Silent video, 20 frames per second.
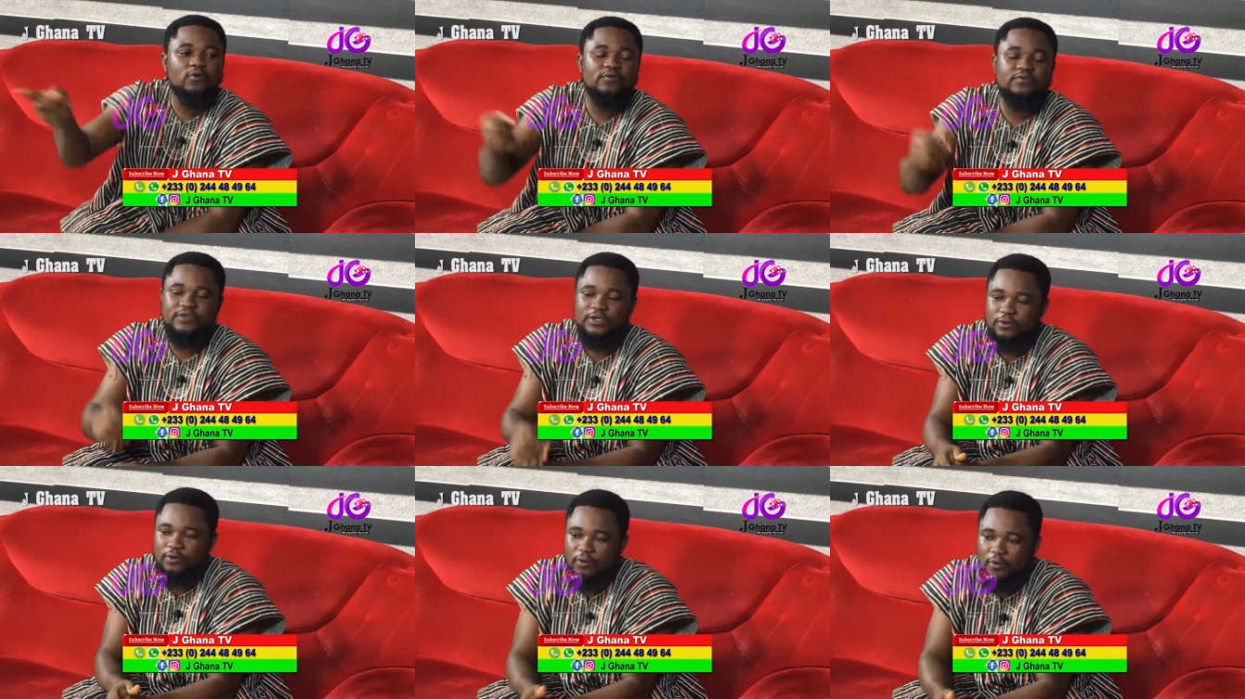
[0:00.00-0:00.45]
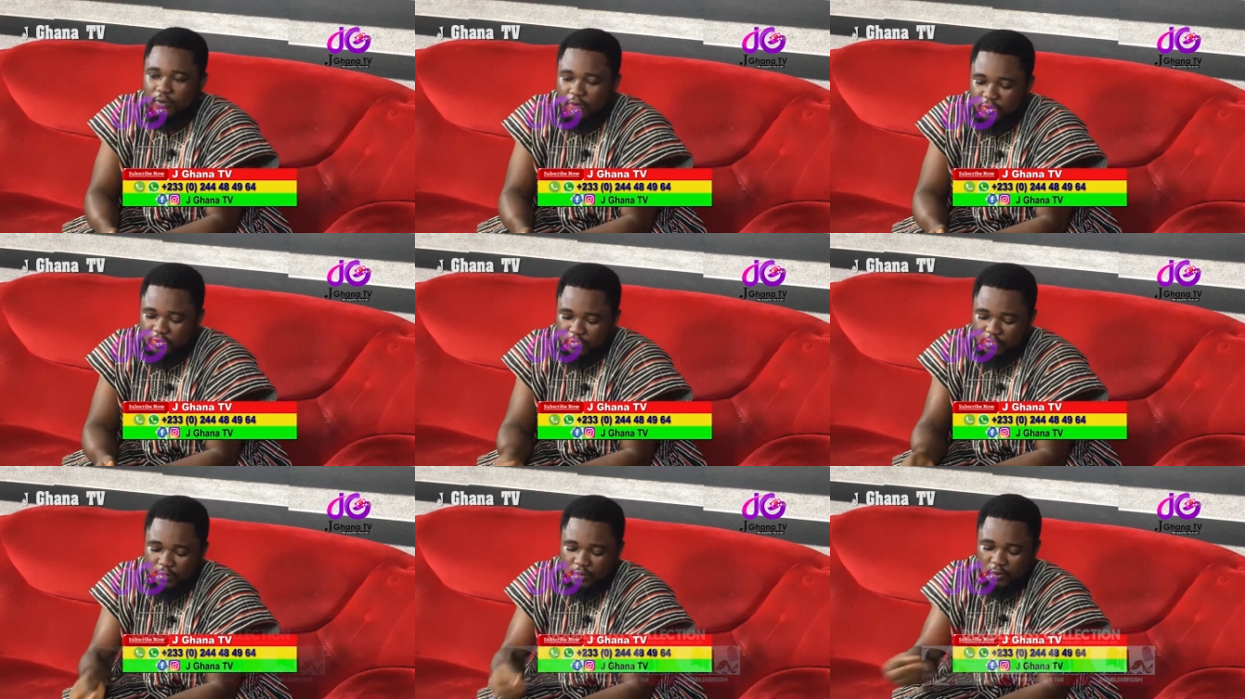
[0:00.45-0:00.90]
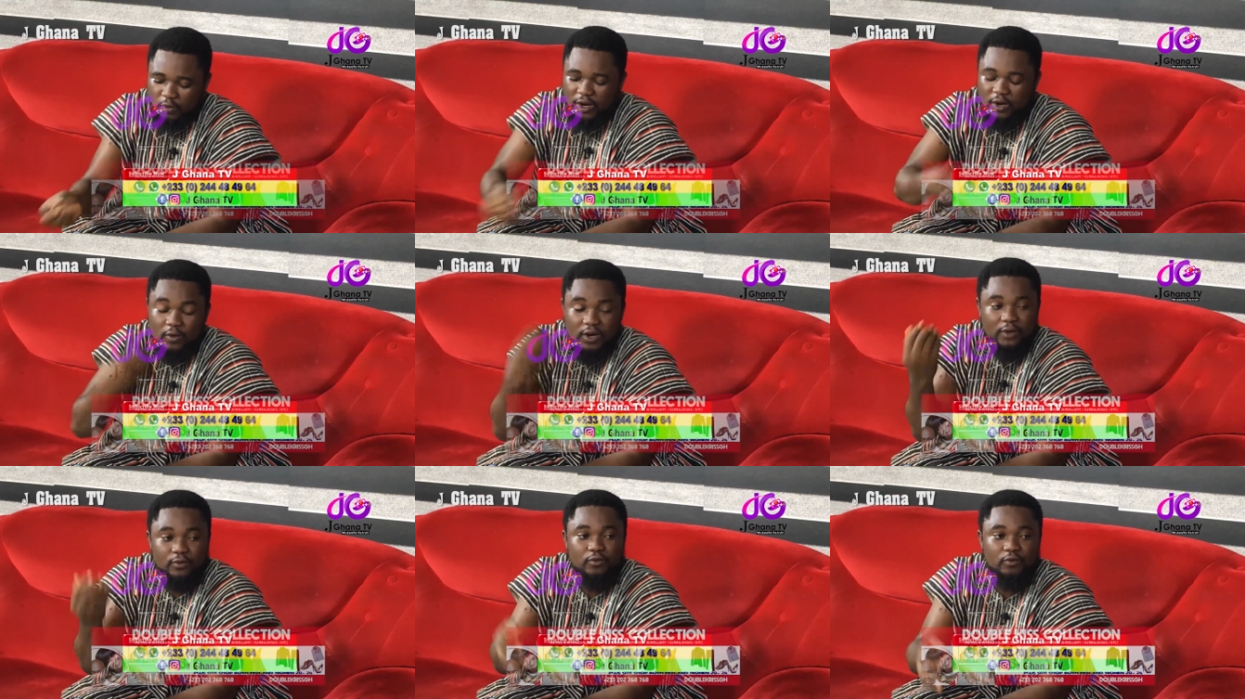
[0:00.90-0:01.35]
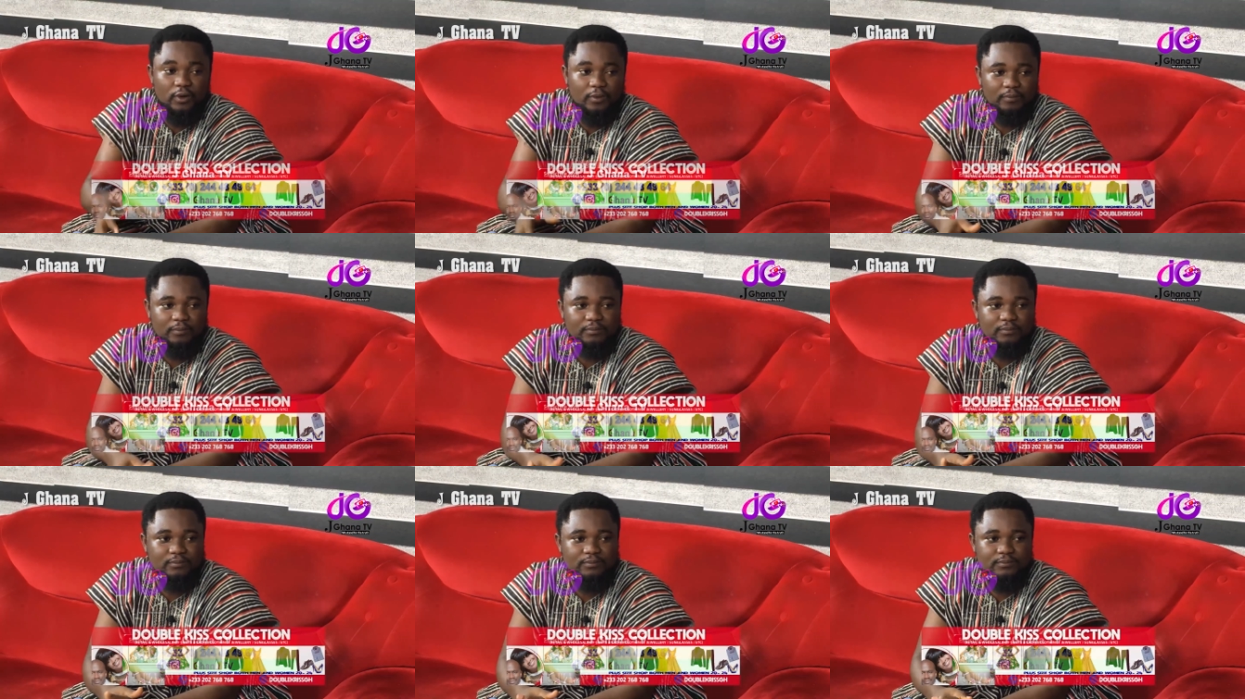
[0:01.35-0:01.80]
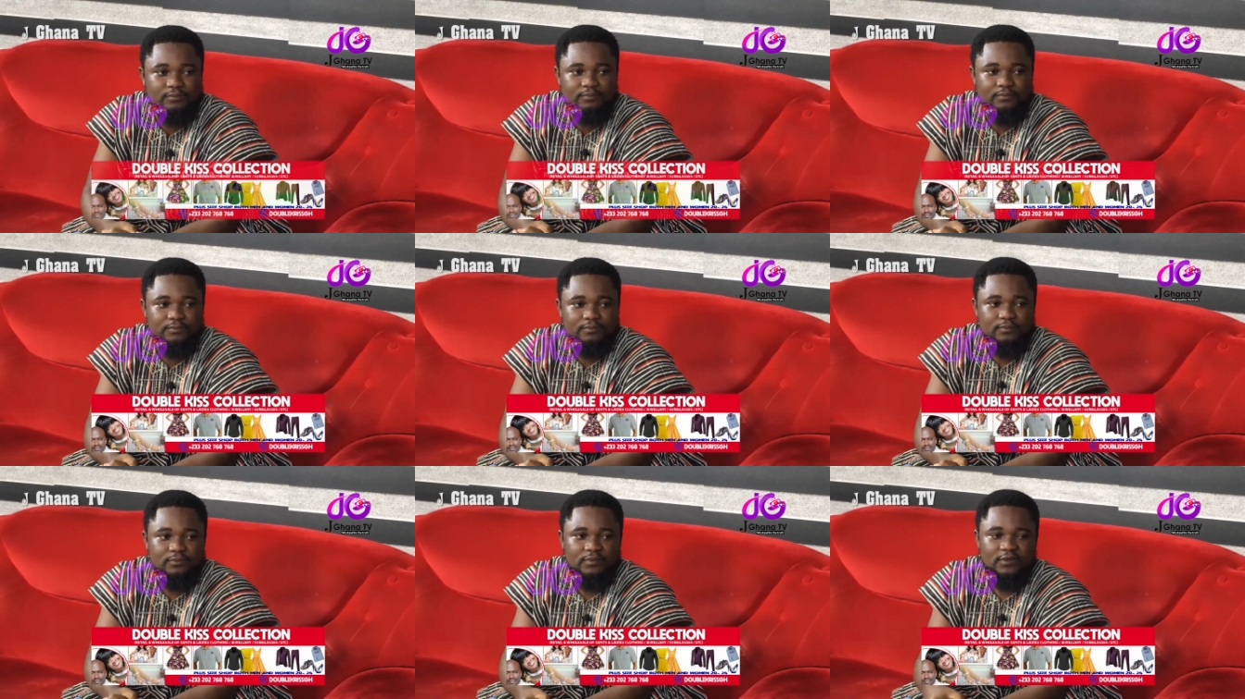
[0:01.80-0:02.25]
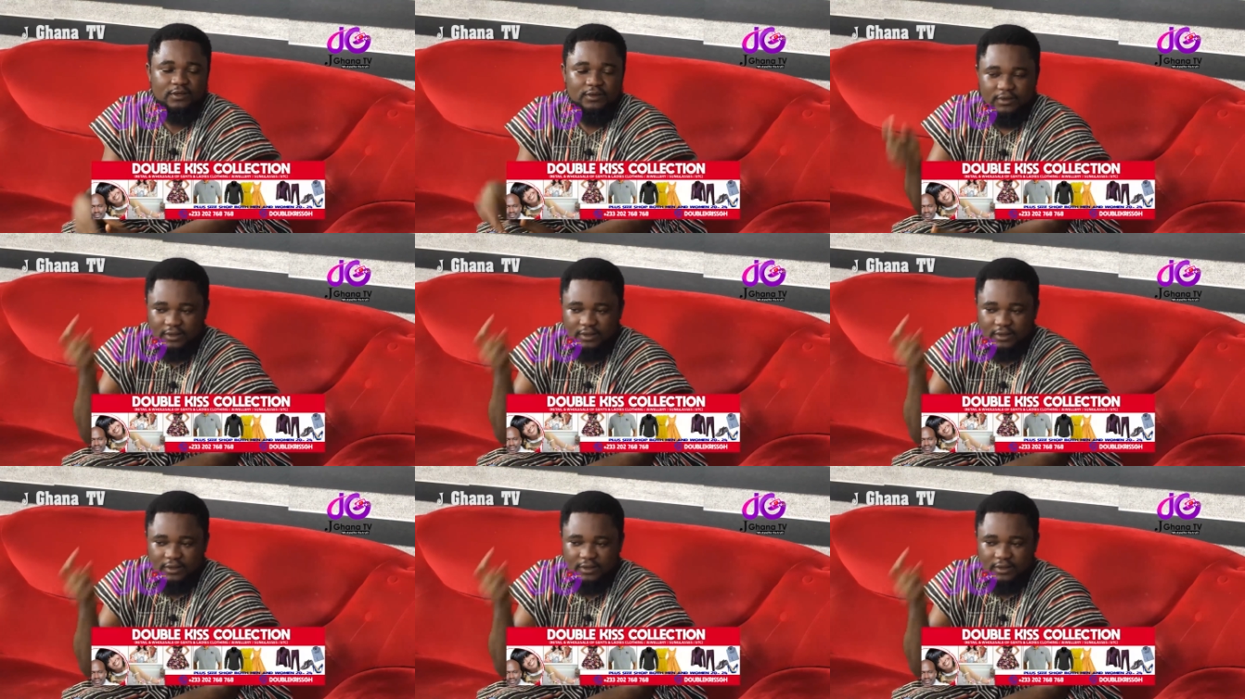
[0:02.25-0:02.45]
coffee, no common coin while you okay.